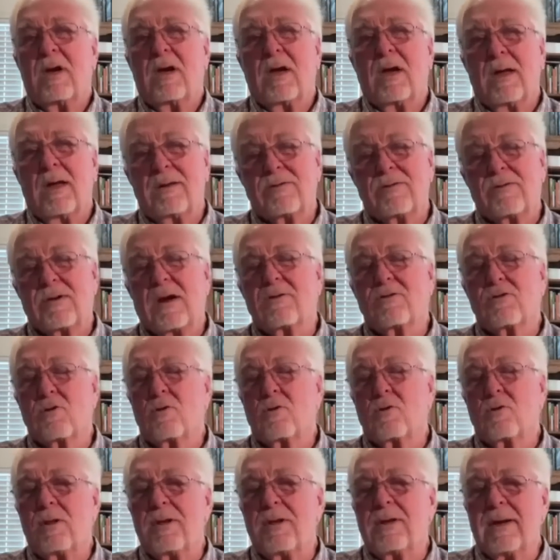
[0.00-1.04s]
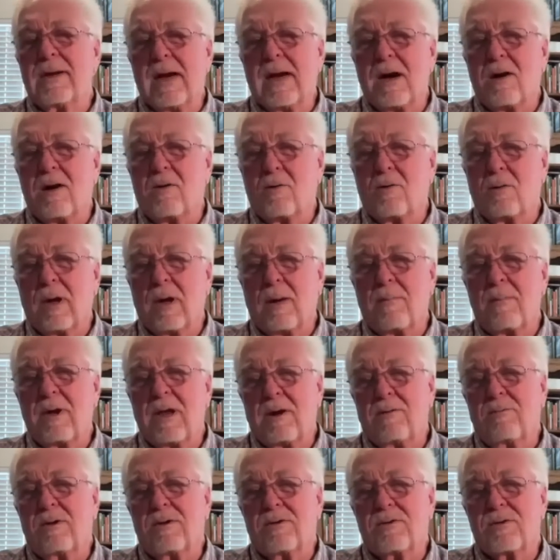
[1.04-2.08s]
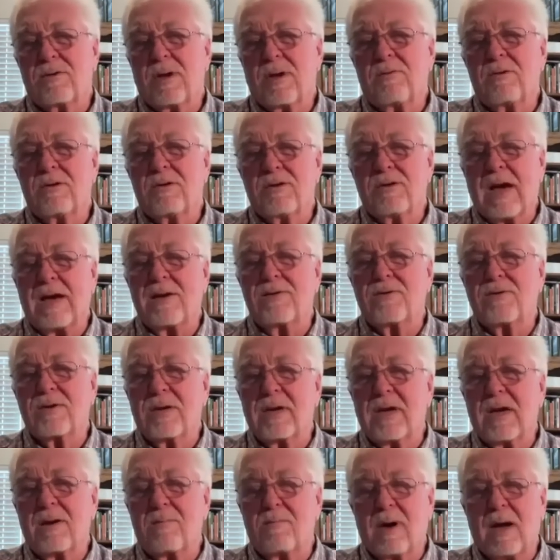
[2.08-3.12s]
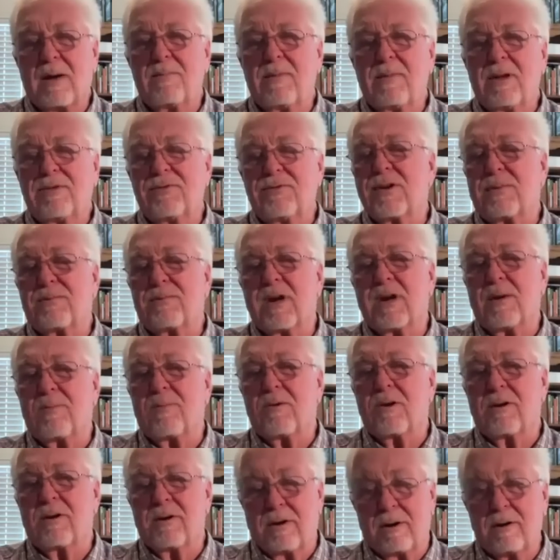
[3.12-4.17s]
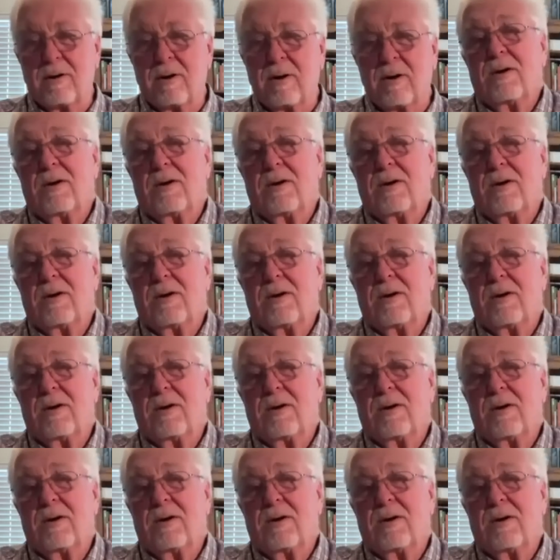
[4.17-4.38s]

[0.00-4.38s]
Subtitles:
It starts cooling down. I mean, it was nice again by mid-September here.